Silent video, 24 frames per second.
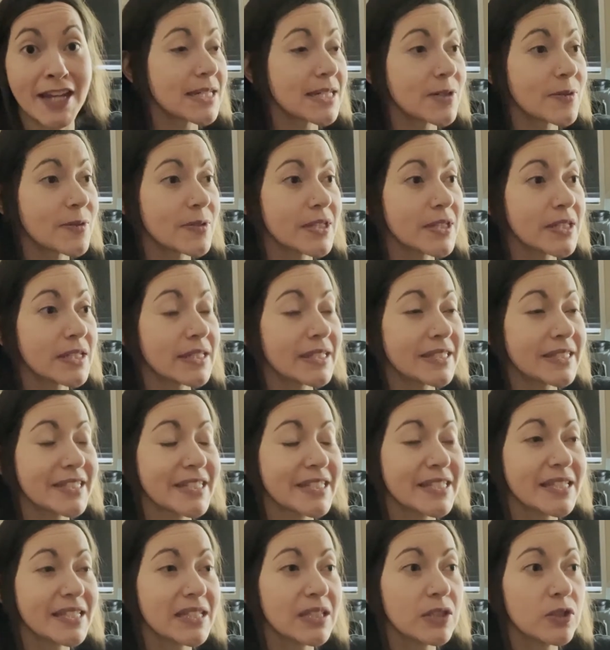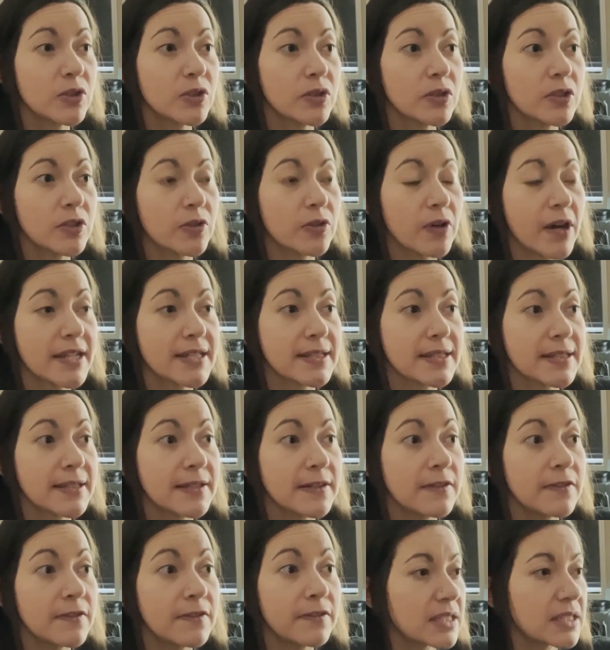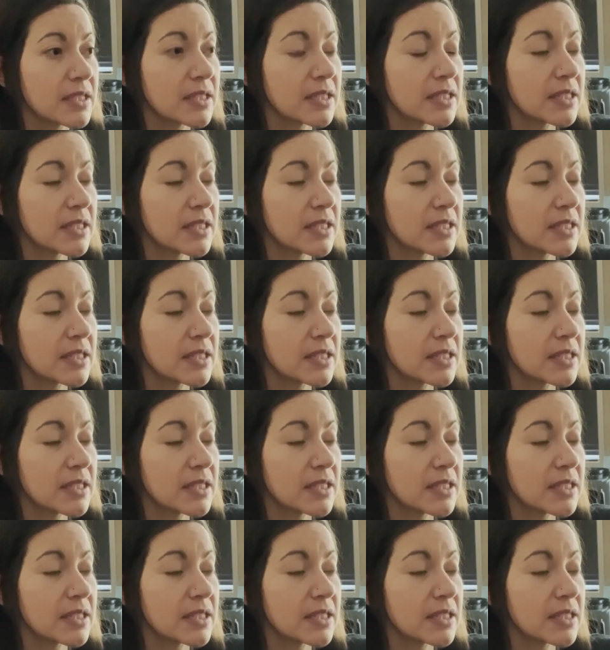She was just a little aggressive.